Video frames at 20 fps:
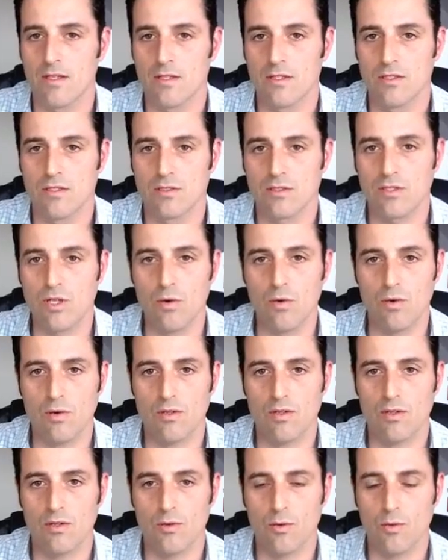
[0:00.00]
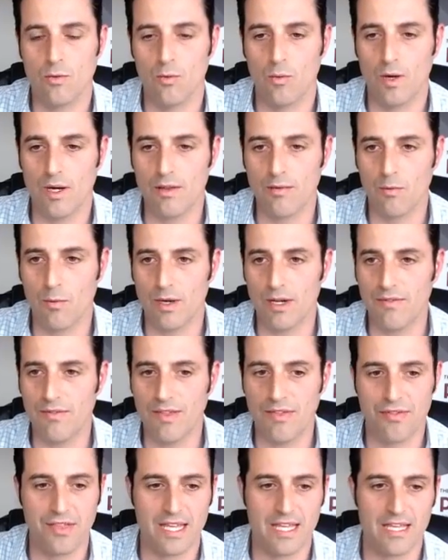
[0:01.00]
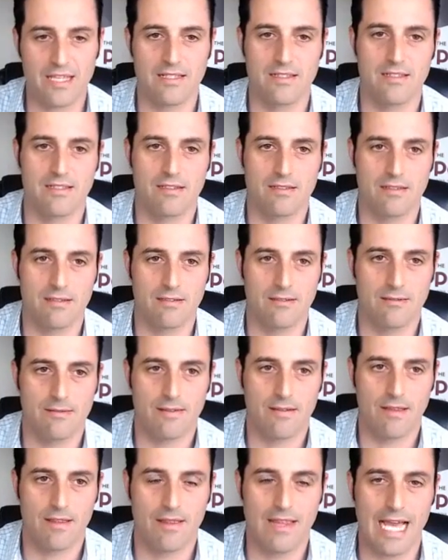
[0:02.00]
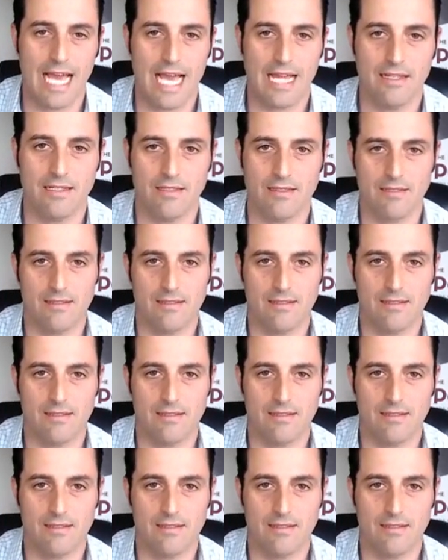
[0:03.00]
So one of the things that